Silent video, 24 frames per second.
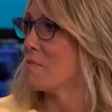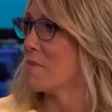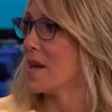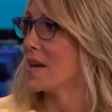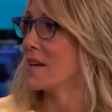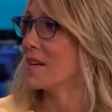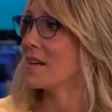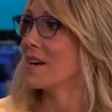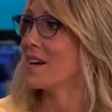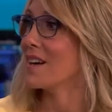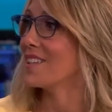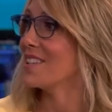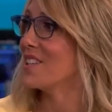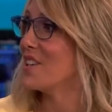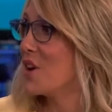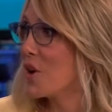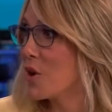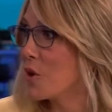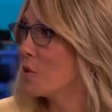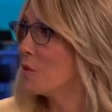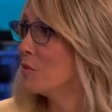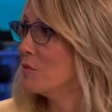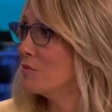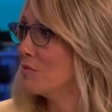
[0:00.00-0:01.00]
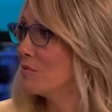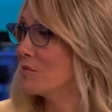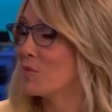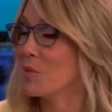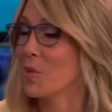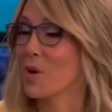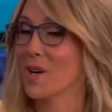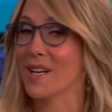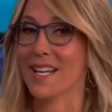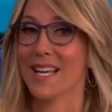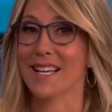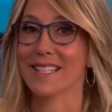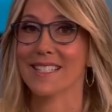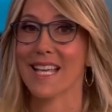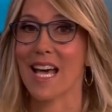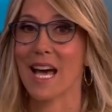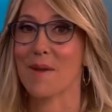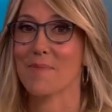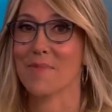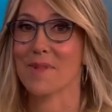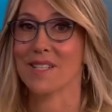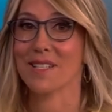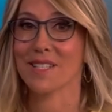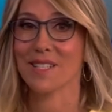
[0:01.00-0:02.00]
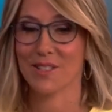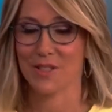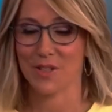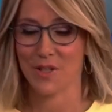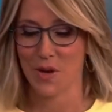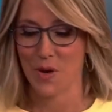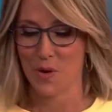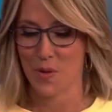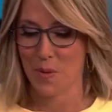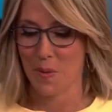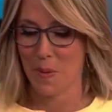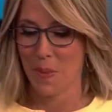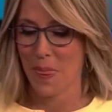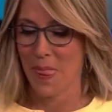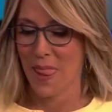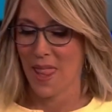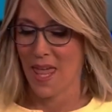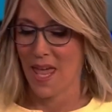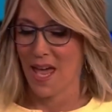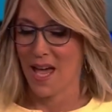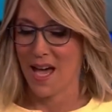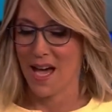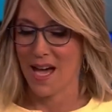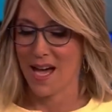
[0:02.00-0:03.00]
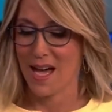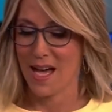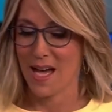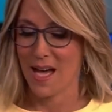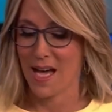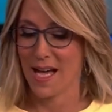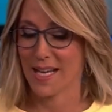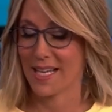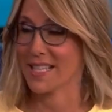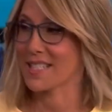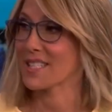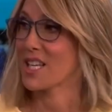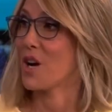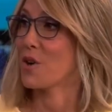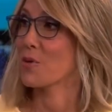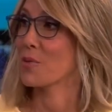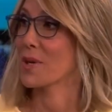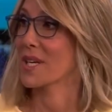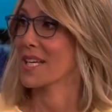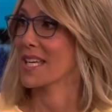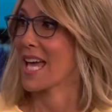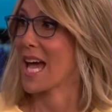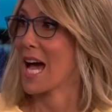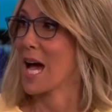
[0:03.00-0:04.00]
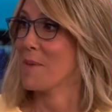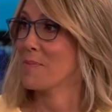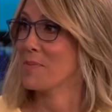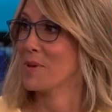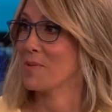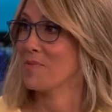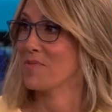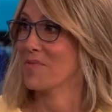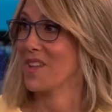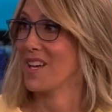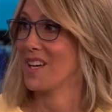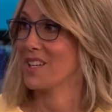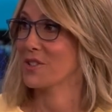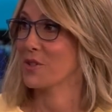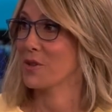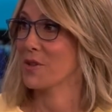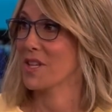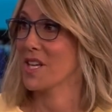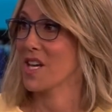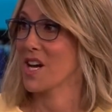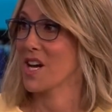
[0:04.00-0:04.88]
may not know what has happened. So I guess I'll recap. I'll do the